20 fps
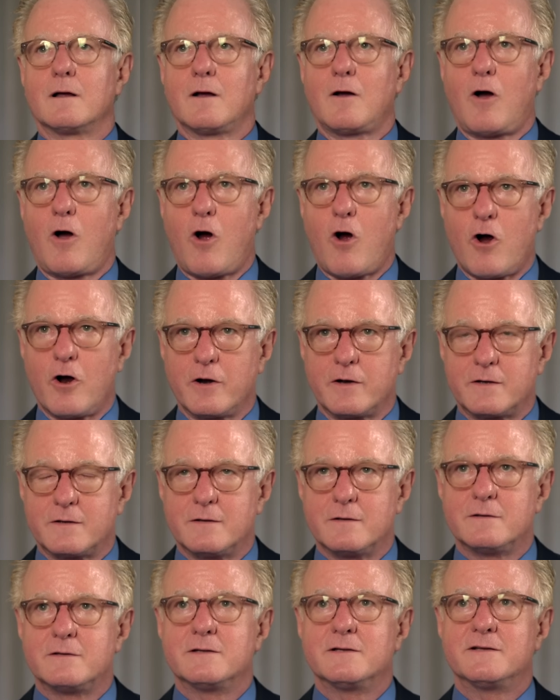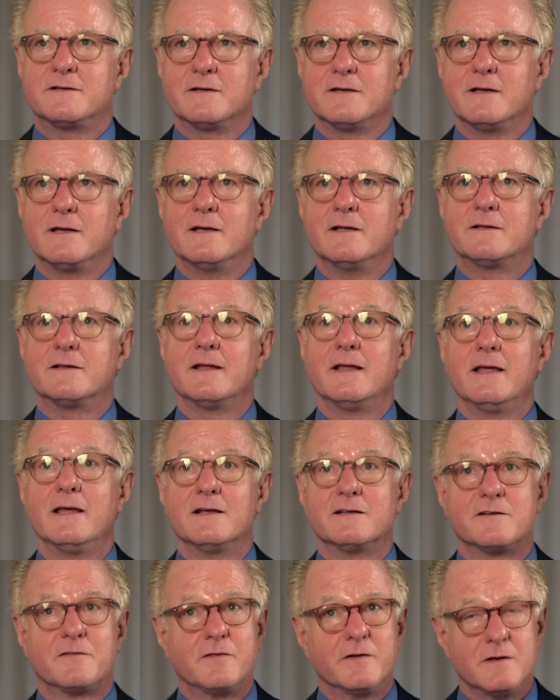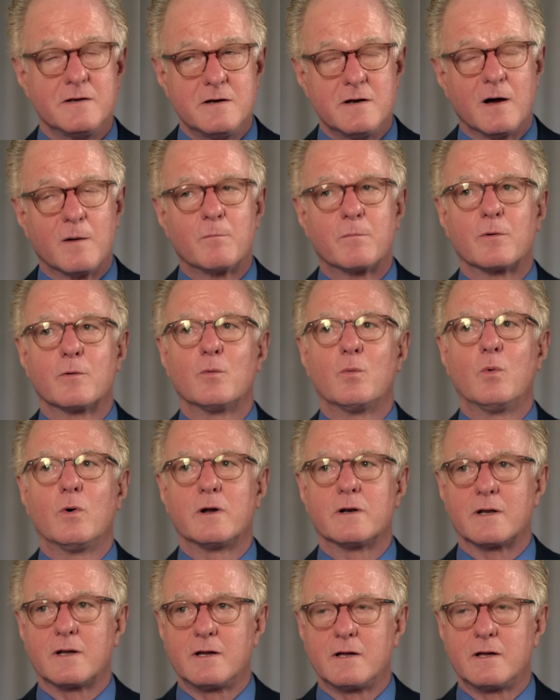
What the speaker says: Heart disease is the number one